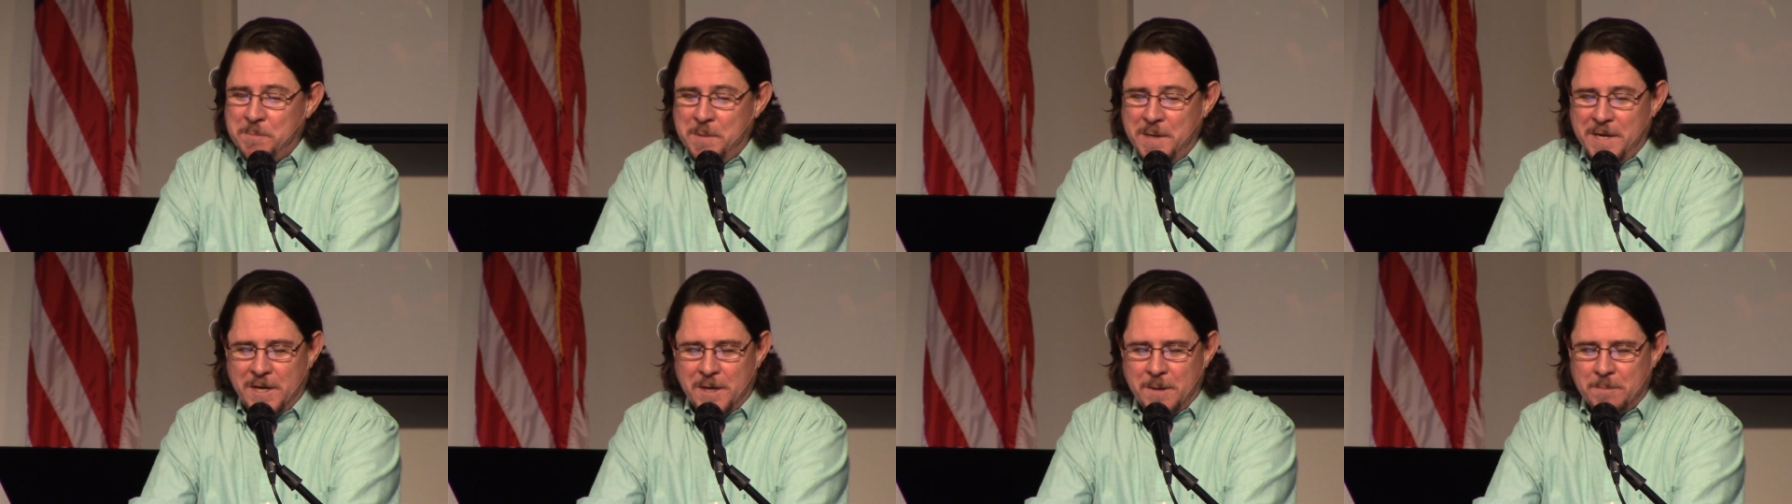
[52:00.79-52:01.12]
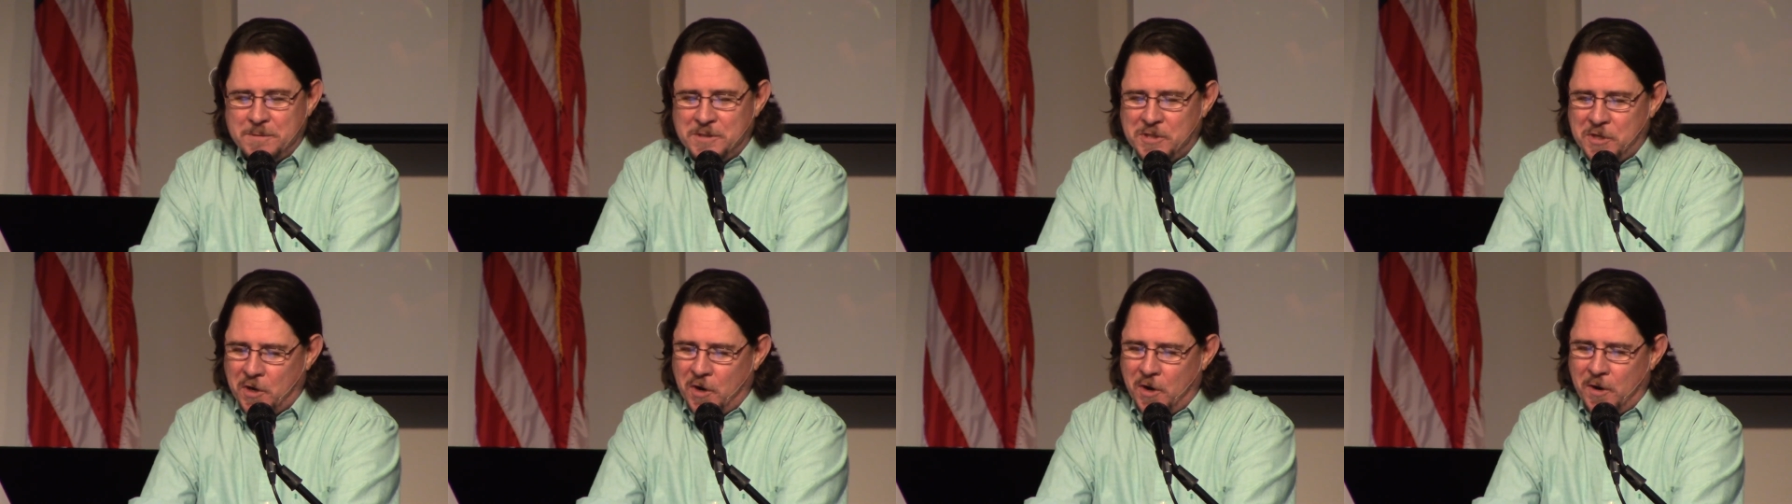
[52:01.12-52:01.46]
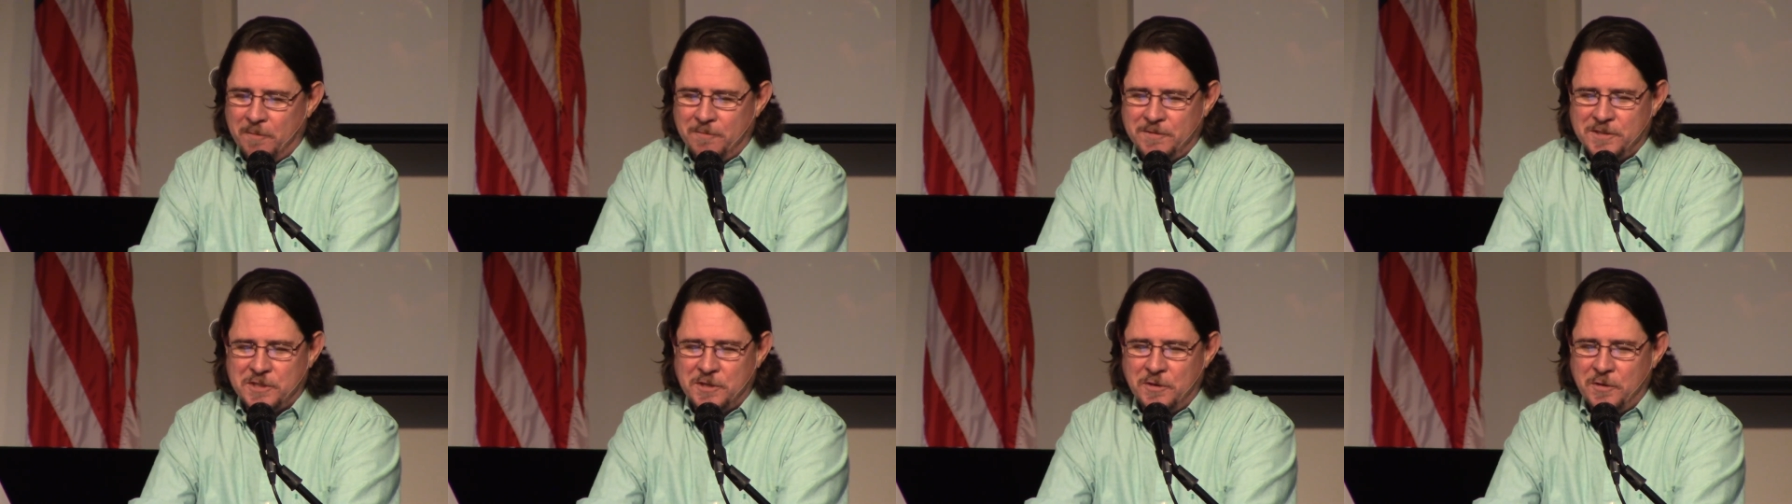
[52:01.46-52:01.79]
being
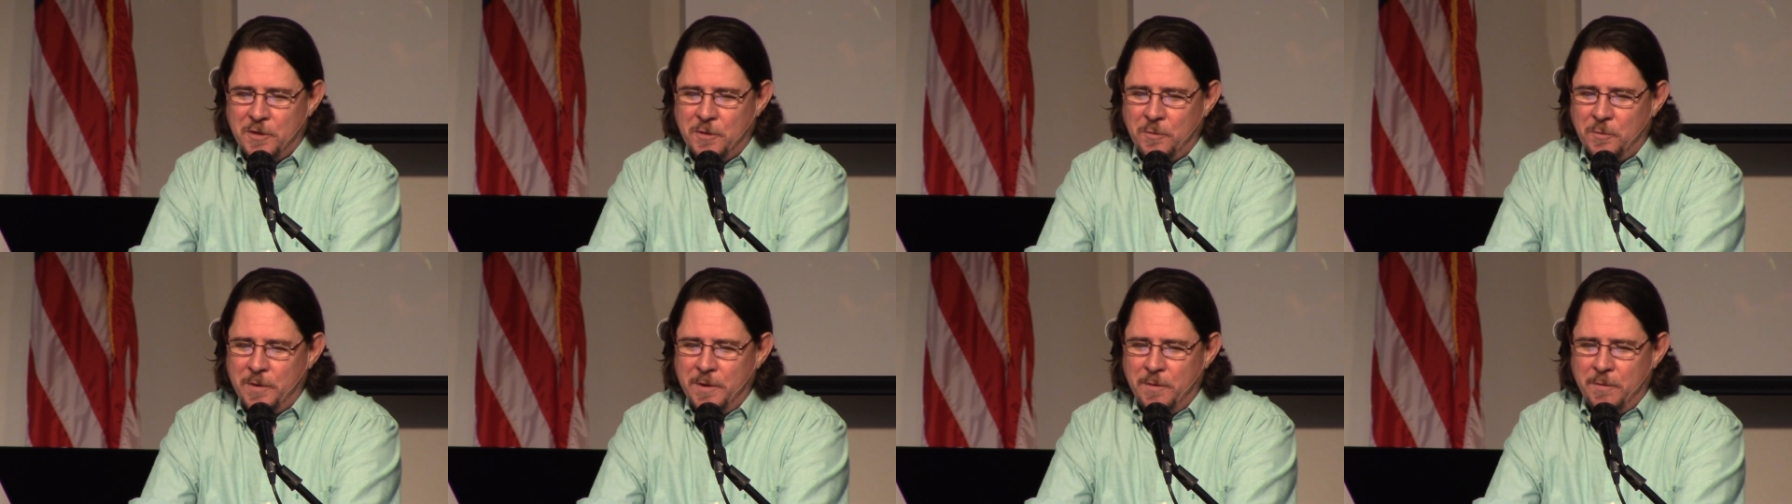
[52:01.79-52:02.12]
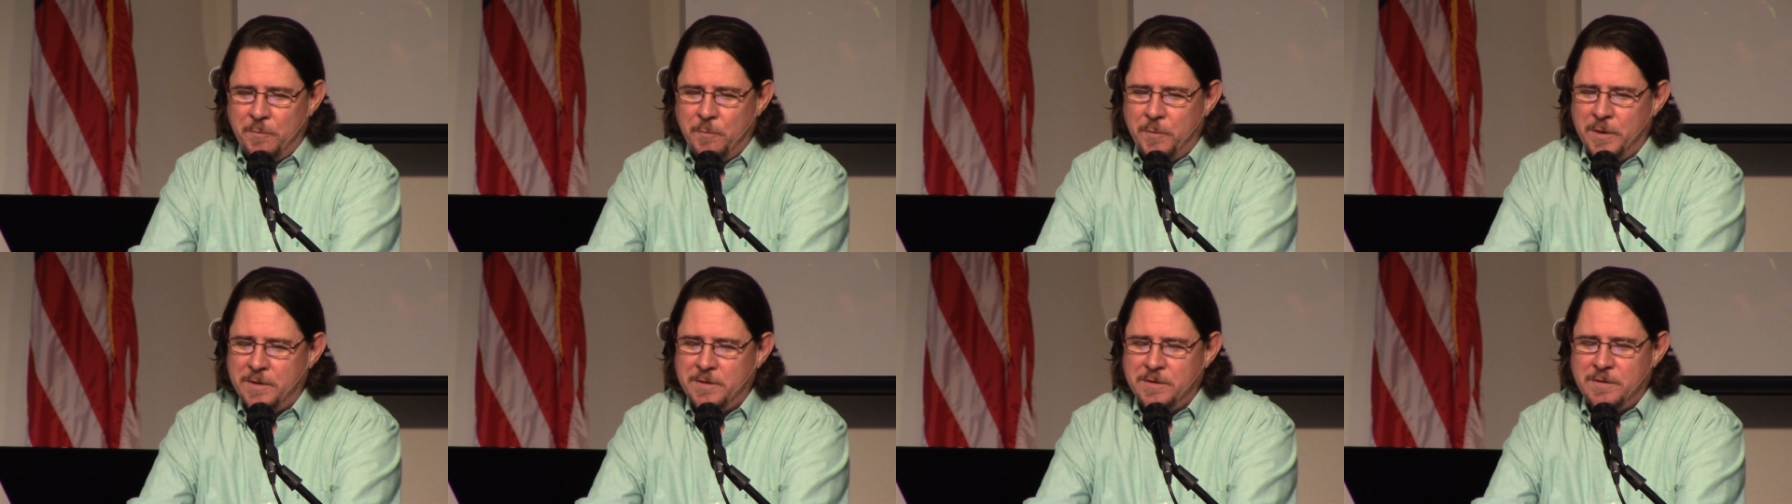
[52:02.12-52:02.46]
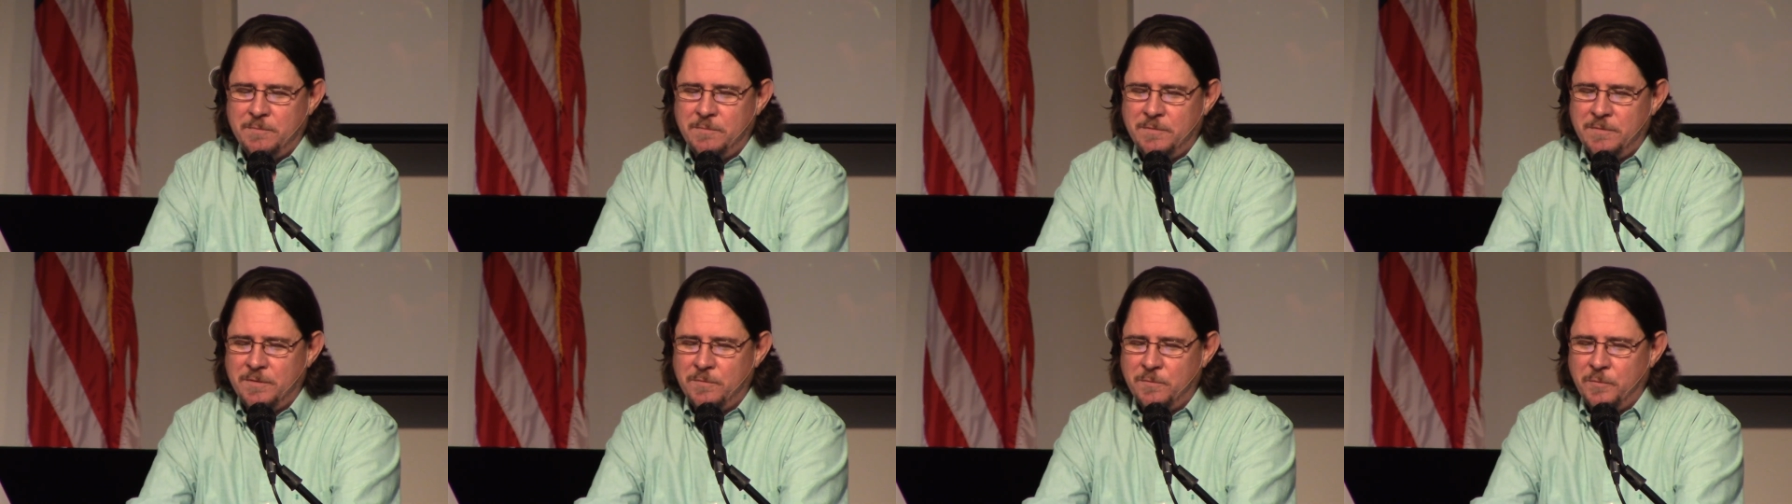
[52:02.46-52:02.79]
observed so that we, we,
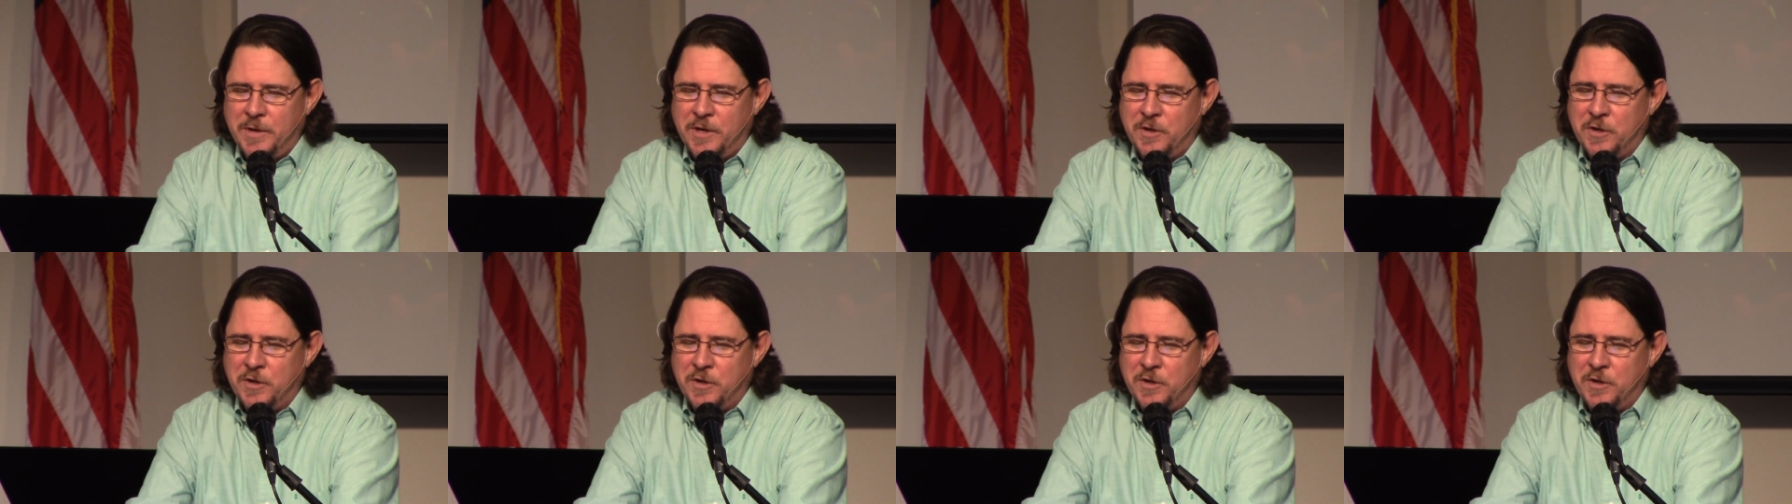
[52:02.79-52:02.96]
we